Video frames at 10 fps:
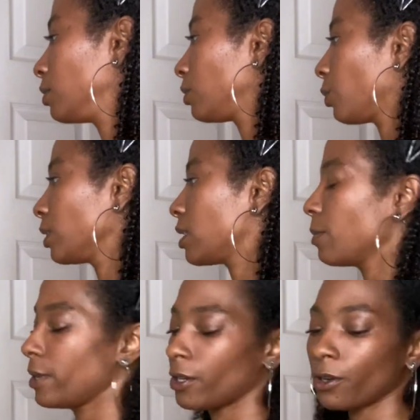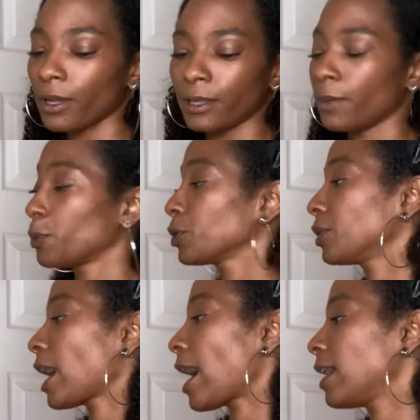towards the middle, and then we're going
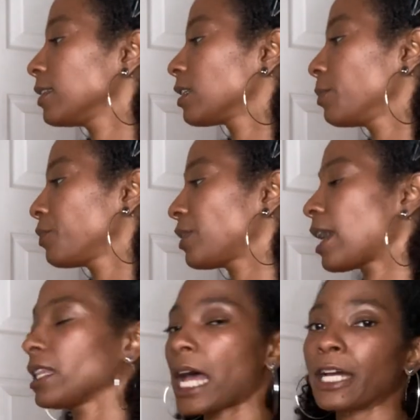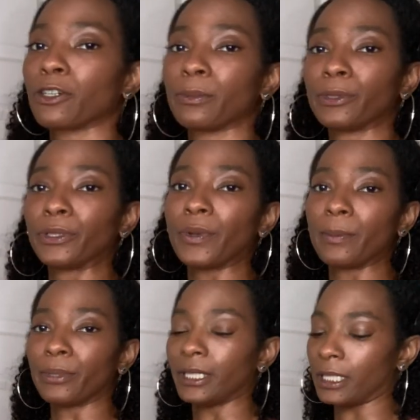to add some of that lighter blue
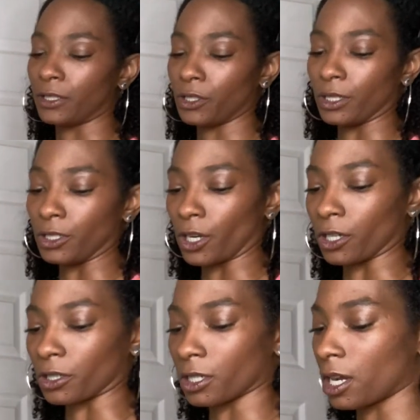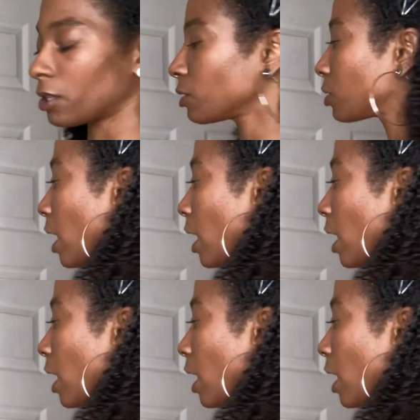and blend into the darker colors